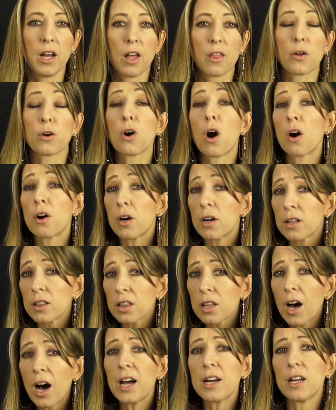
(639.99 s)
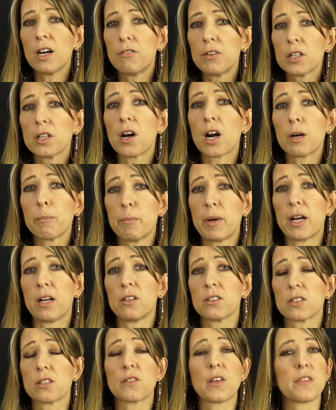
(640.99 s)
There are a lot of alarm
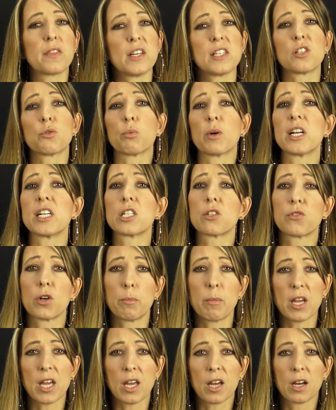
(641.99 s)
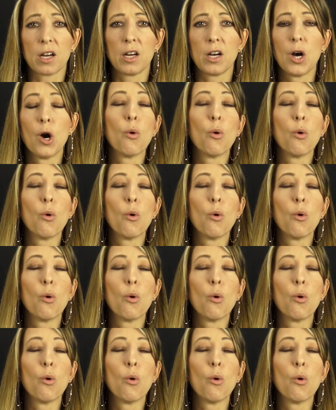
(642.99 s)
bells that this rings for me.